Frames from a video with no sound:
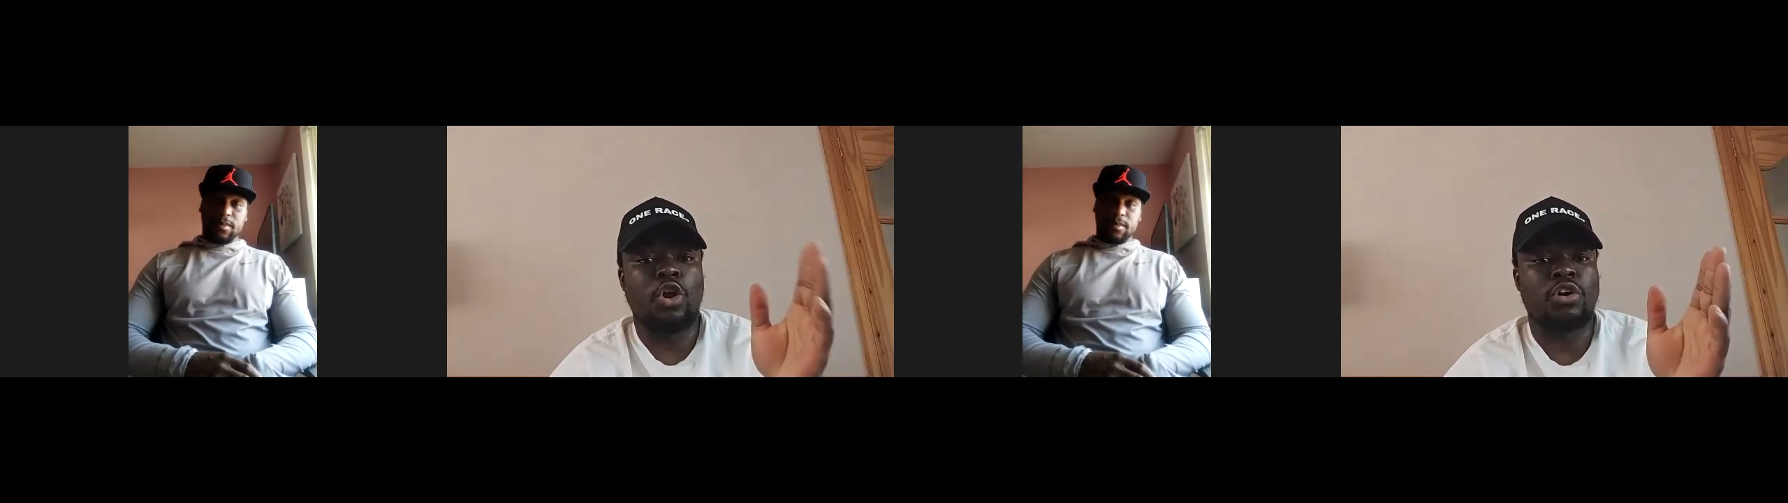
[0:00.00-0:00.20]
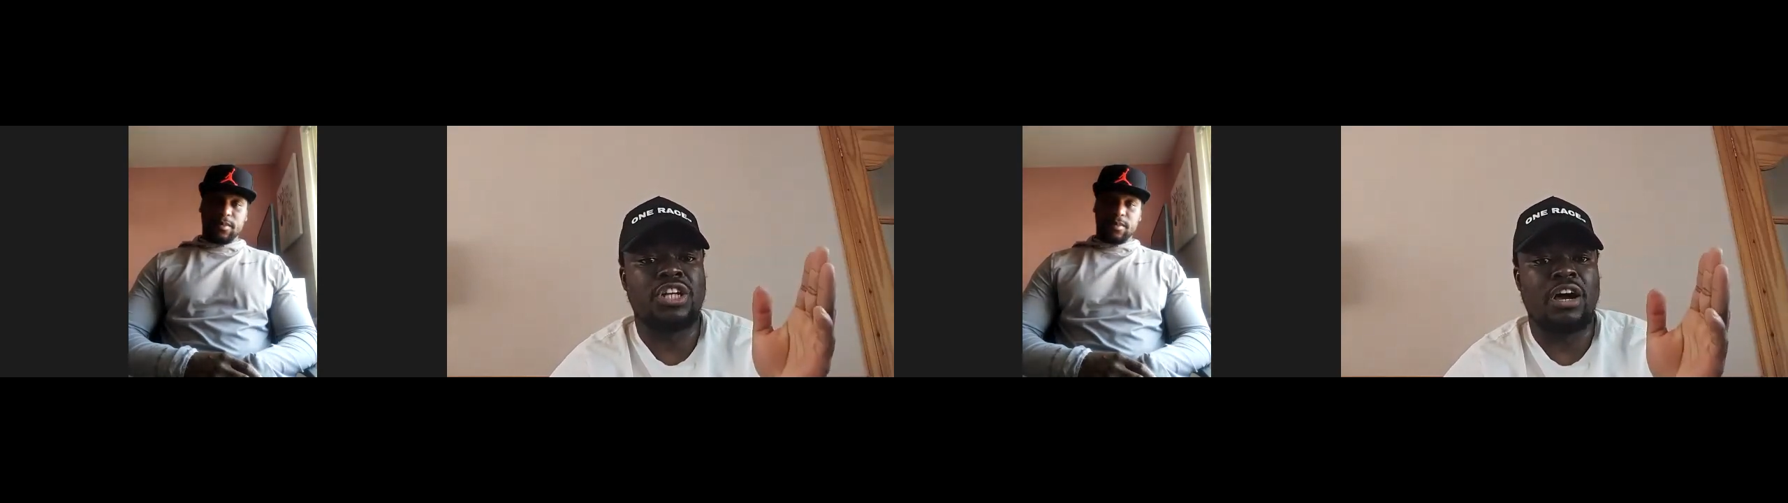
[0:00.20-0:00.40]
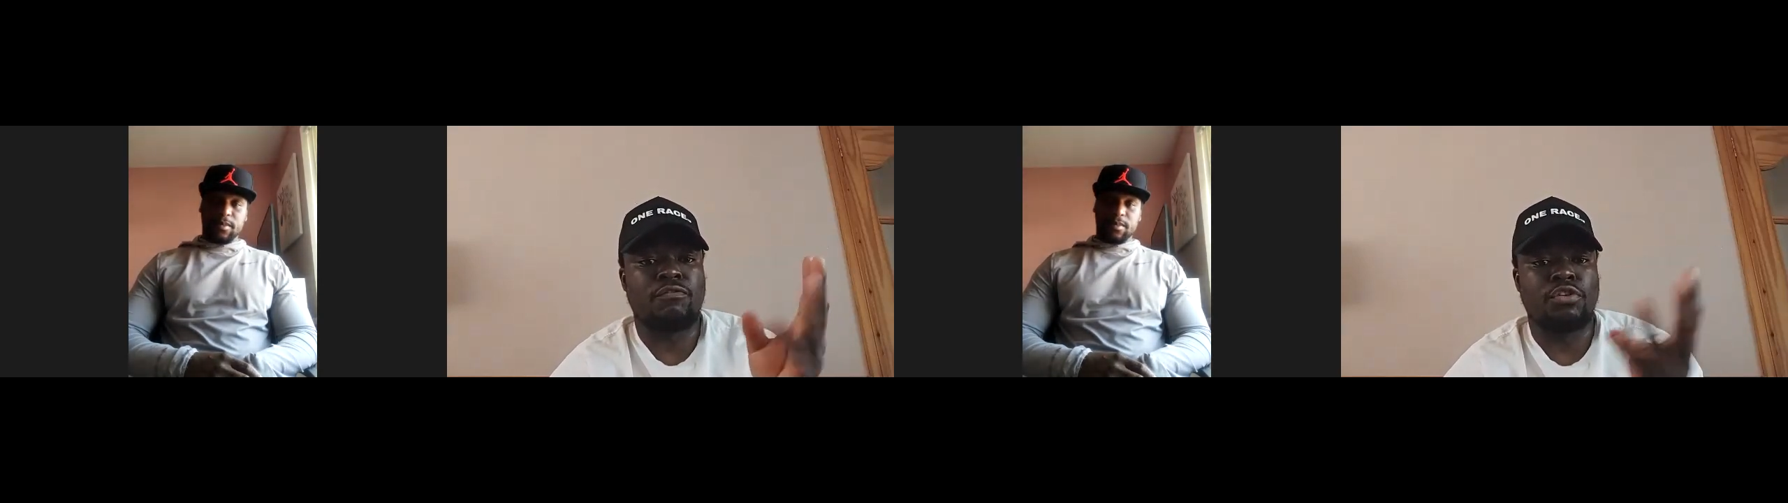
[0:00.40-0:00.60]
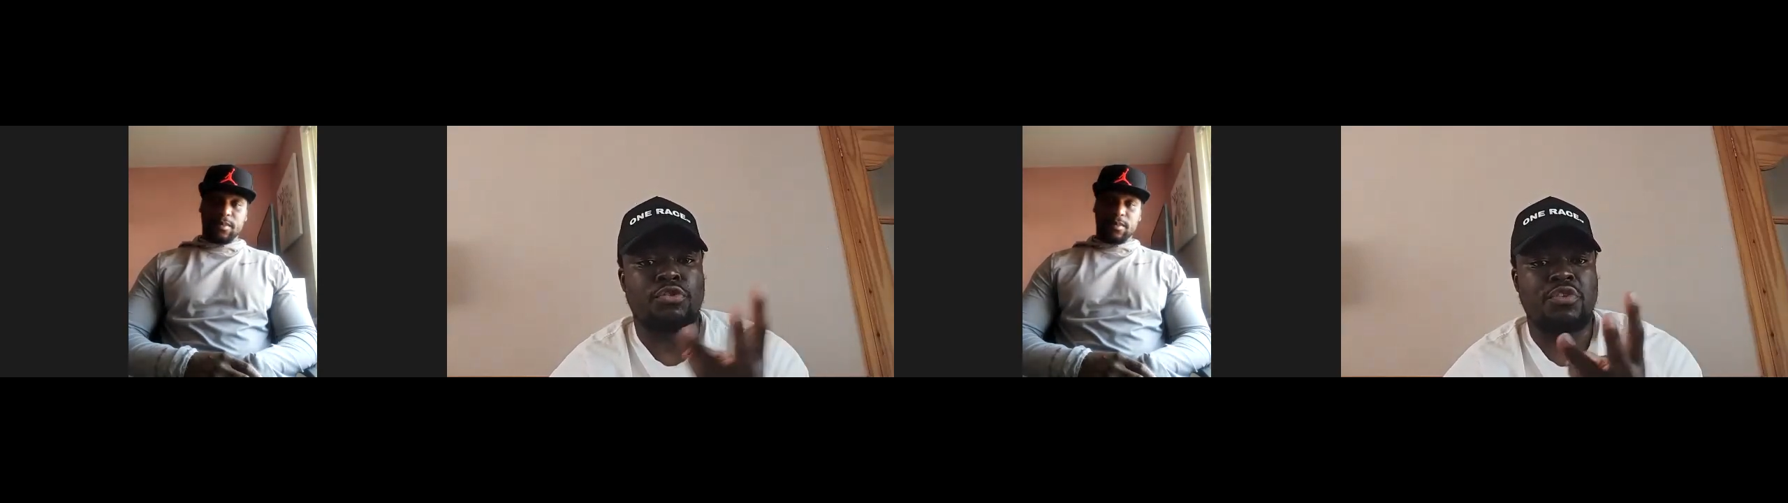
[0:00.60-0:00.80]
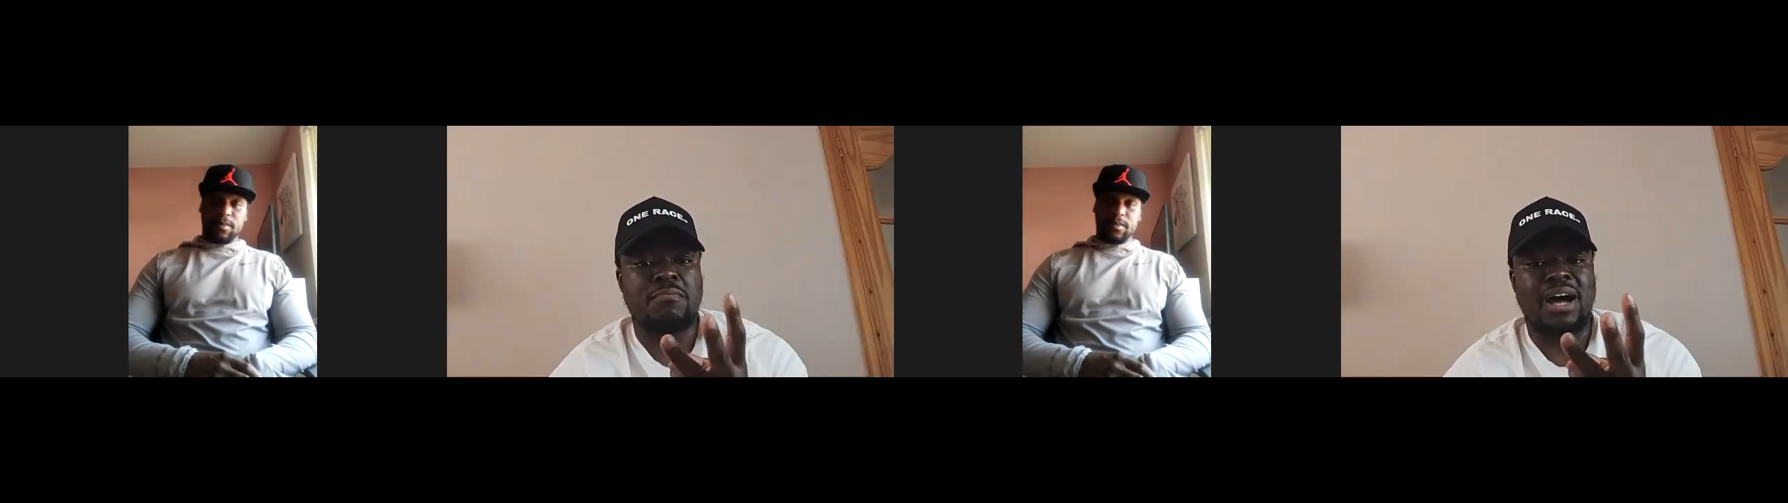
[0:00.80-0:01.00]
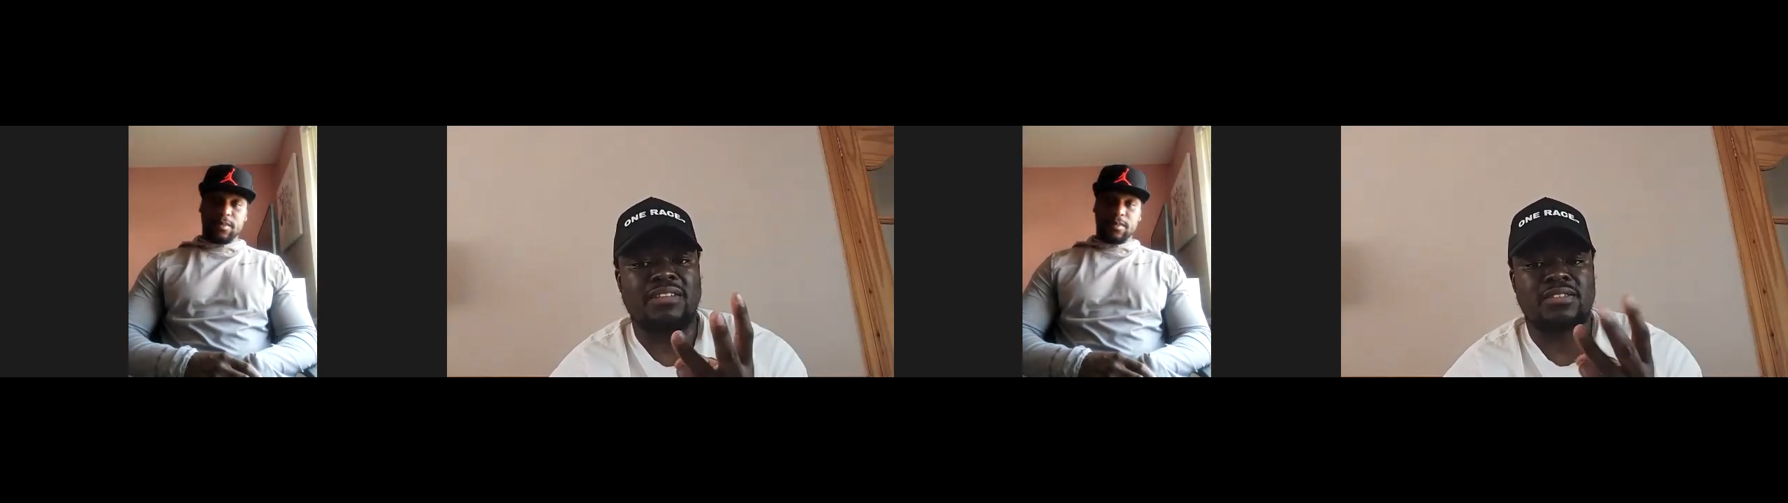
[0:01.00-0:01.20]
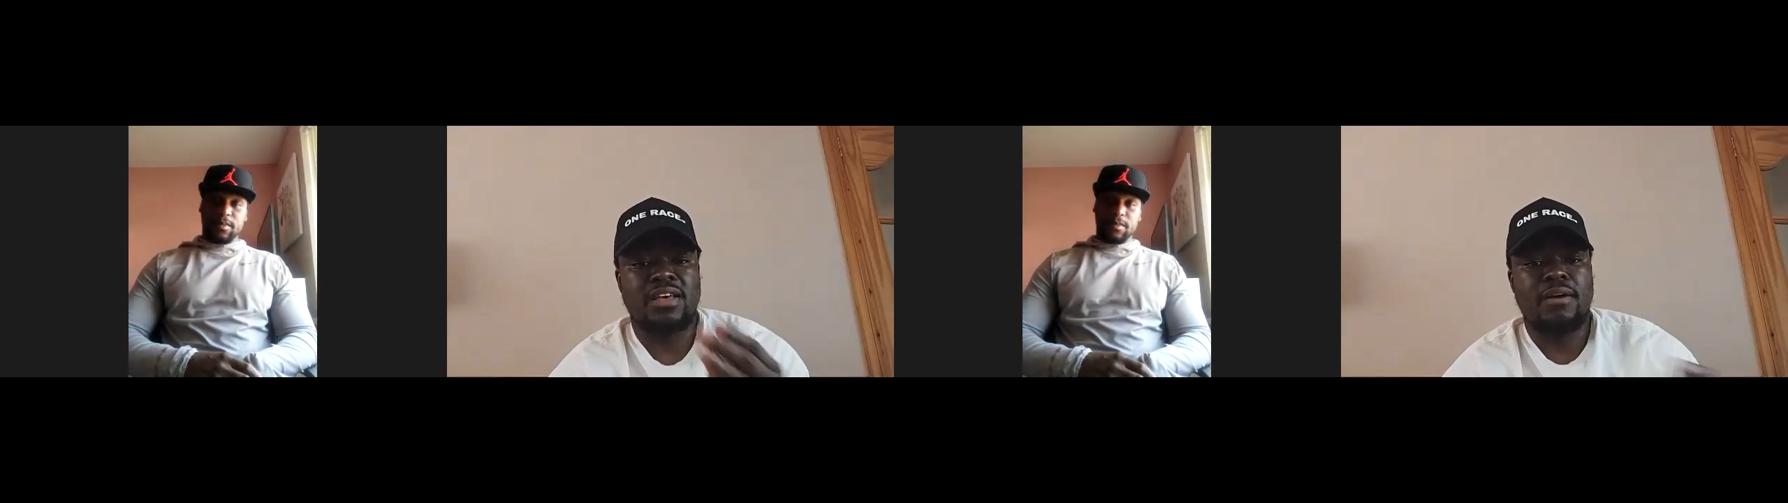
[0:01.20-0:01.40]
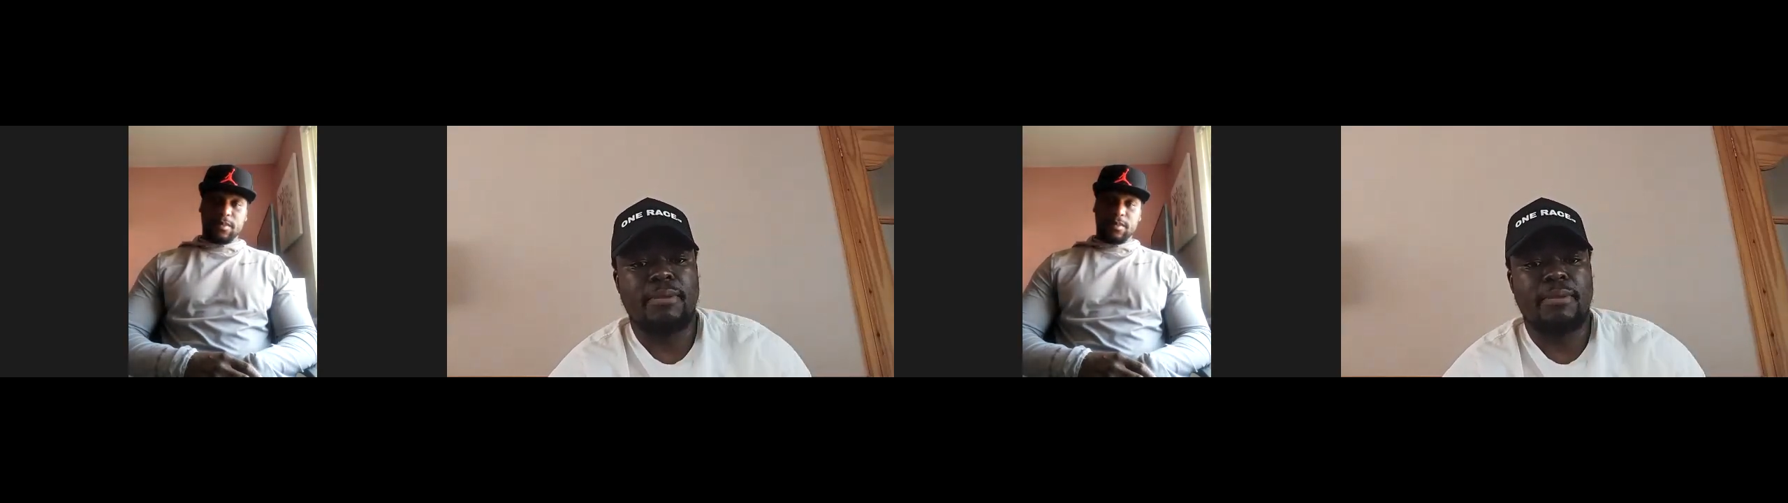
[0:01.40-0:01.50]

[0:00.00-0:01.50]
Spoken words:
lockdown for 3 months,